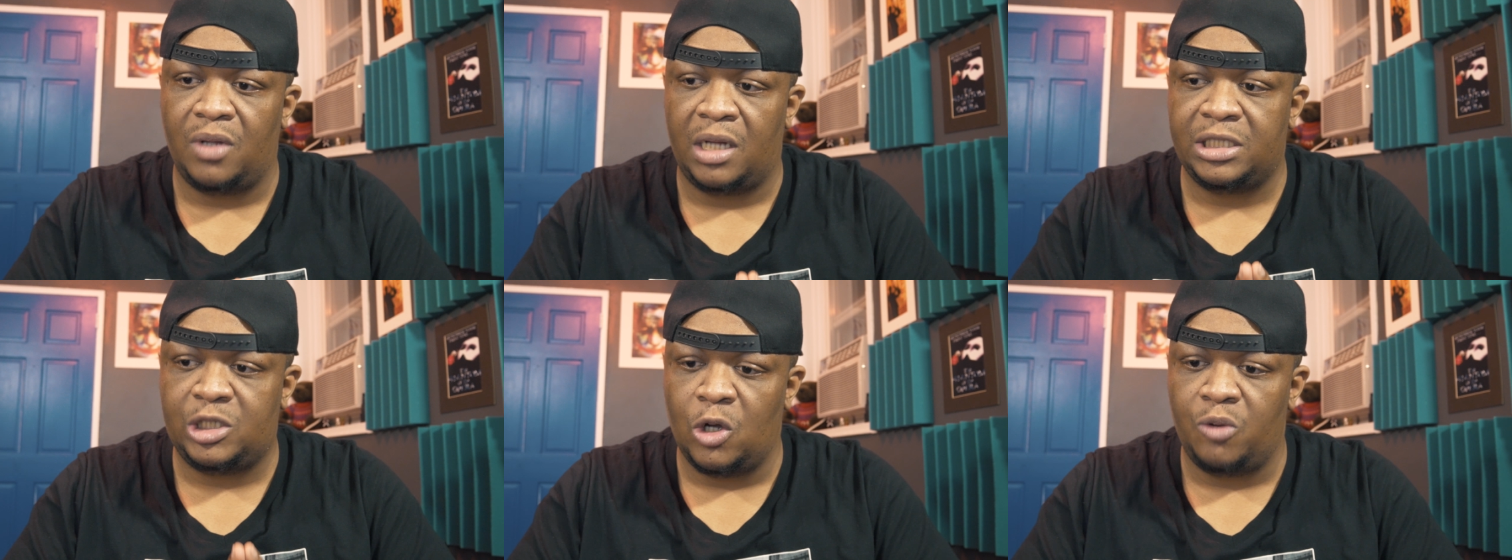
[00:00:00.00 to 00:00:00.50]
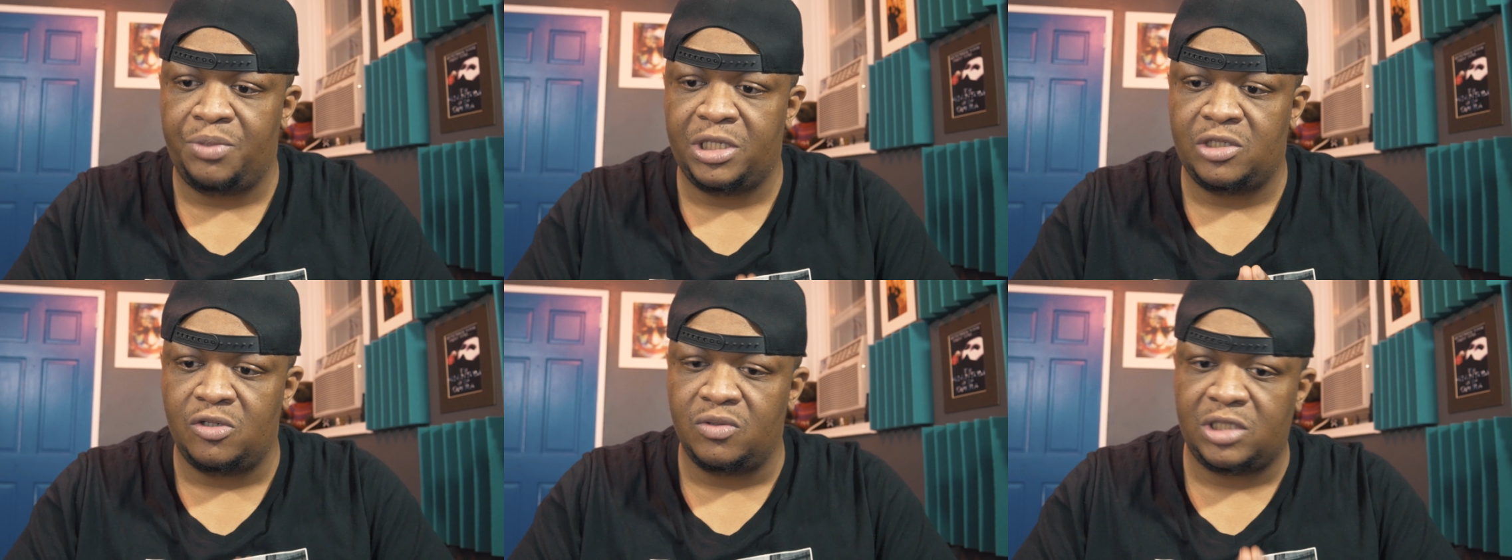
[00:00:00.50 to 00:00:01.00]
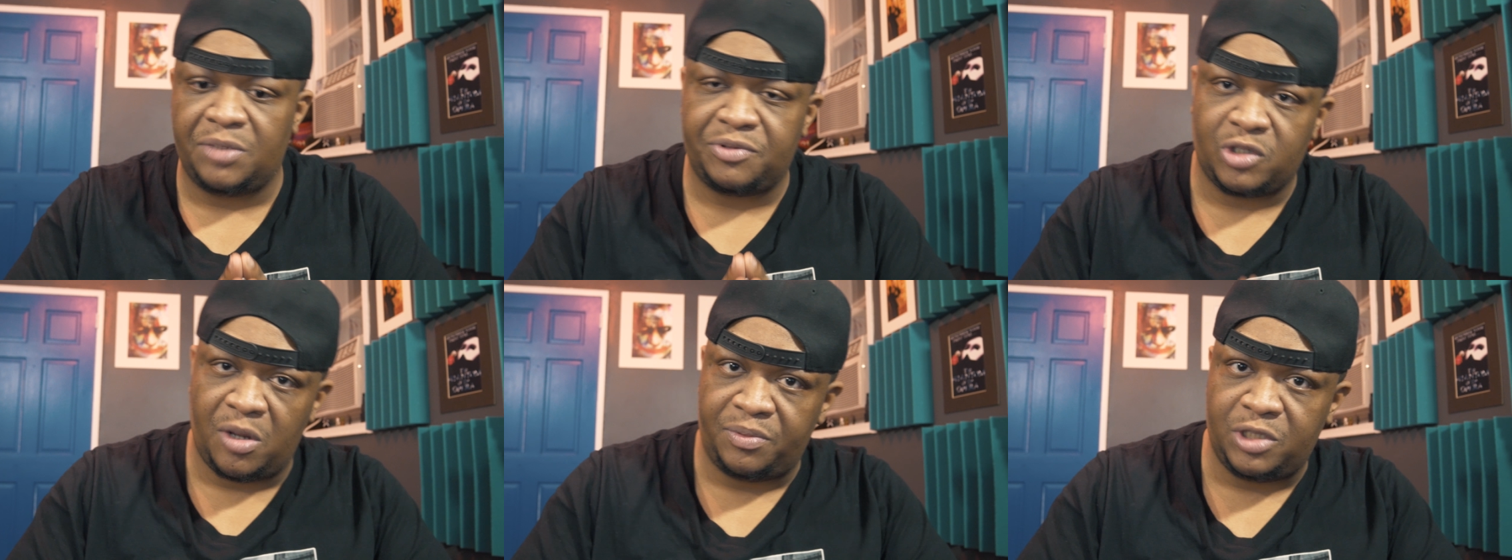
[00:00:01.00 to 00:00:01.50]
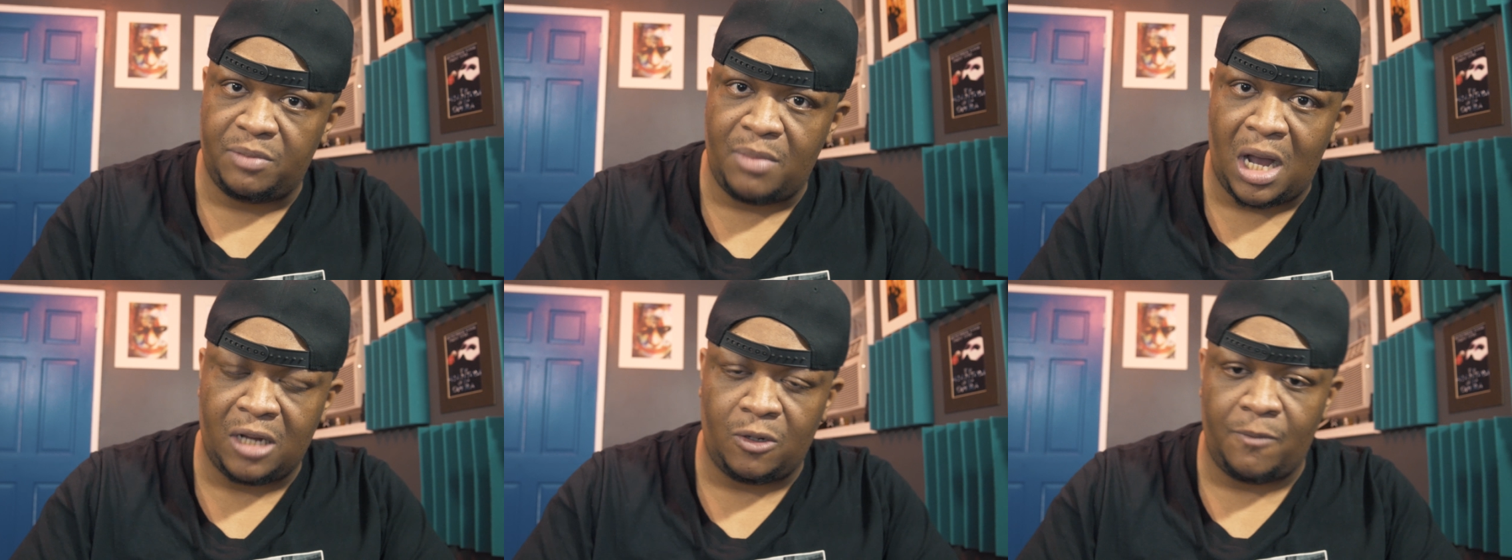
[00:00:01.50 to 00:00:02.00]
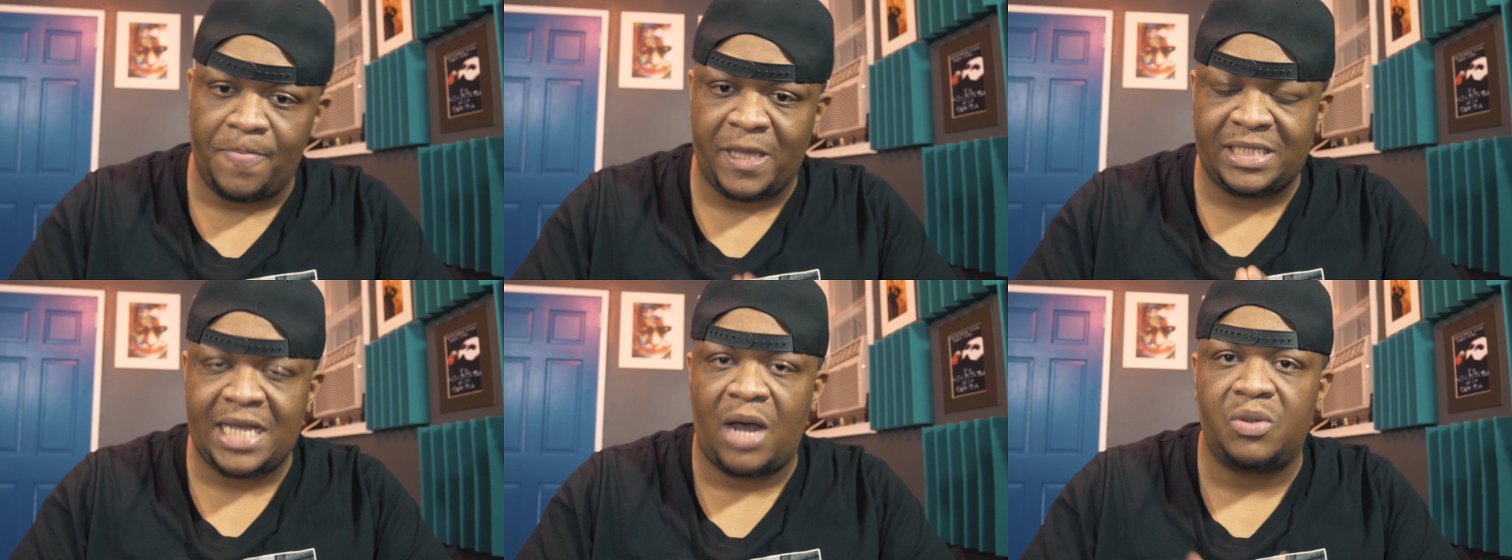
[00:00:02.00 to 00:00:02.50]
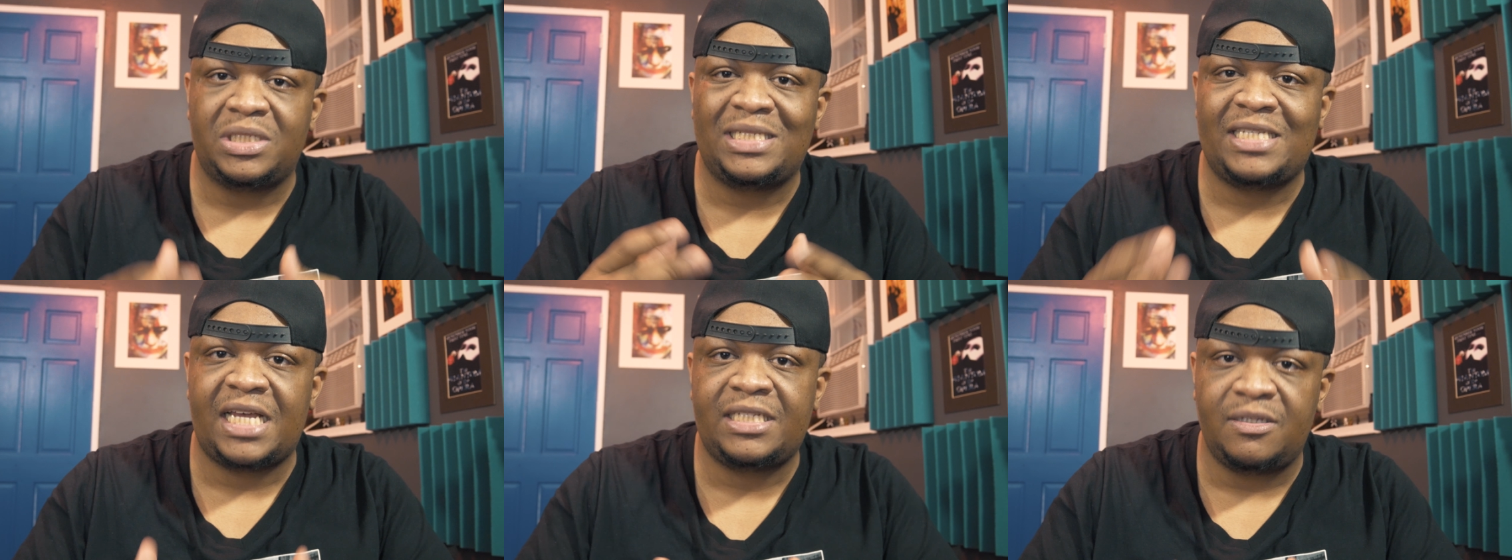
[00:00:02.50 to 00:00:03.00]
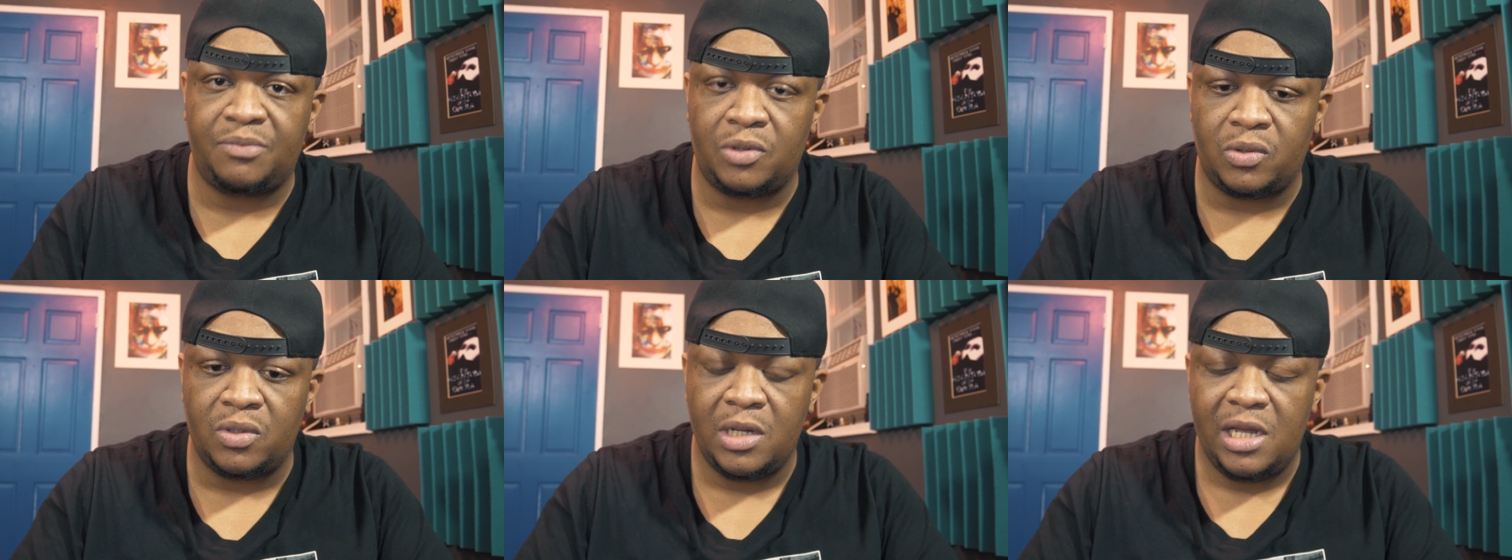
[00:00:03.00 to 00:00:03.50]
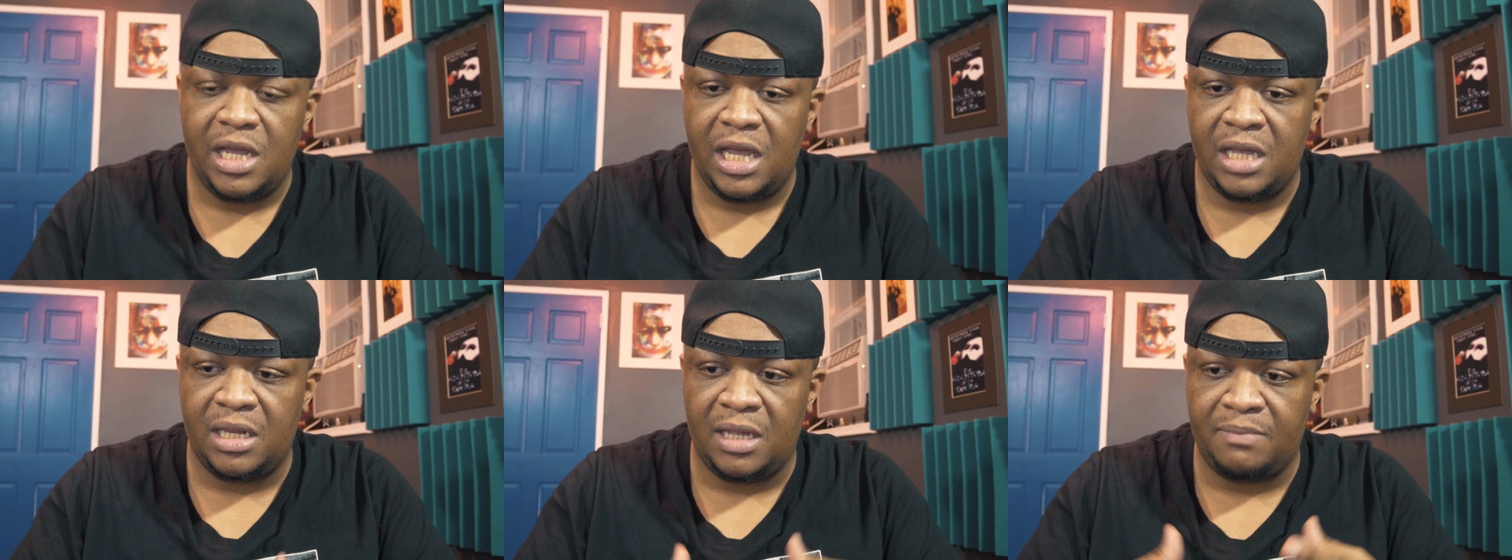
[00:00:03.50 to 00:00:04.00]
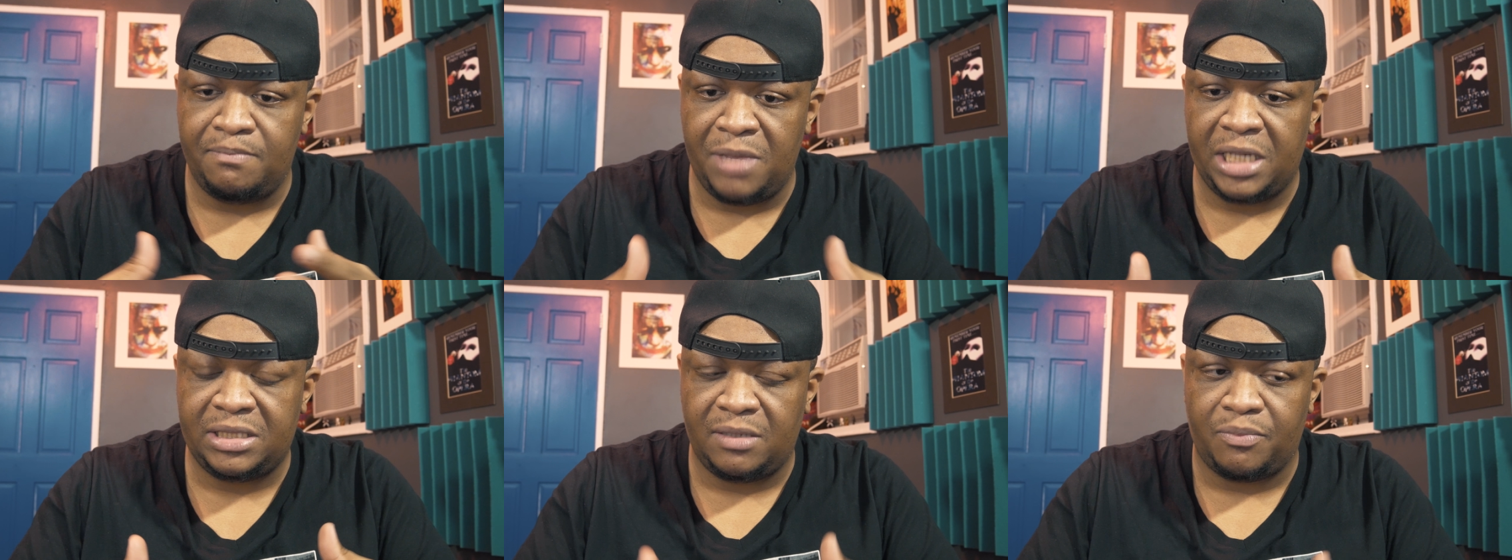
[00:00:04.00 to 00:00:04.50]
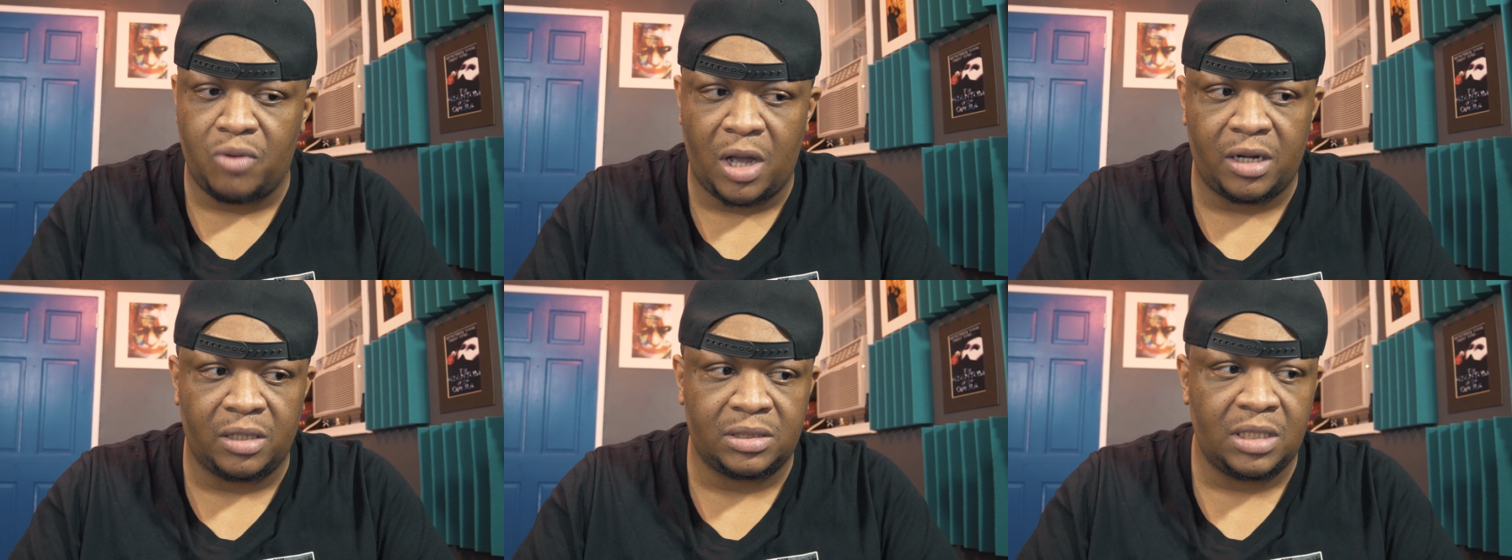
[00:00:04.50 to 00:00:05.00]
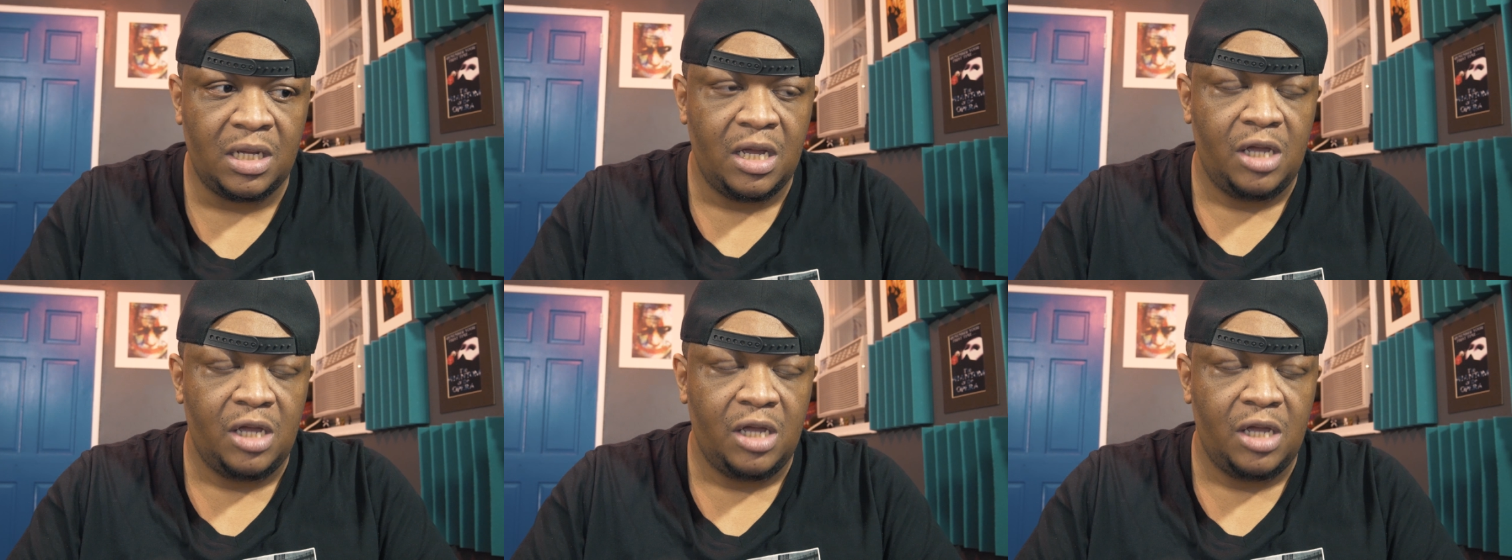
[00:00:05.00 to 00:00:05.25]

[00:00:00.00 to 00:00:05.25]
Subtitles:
Adobe's new subscription model is how accessible it makes the product.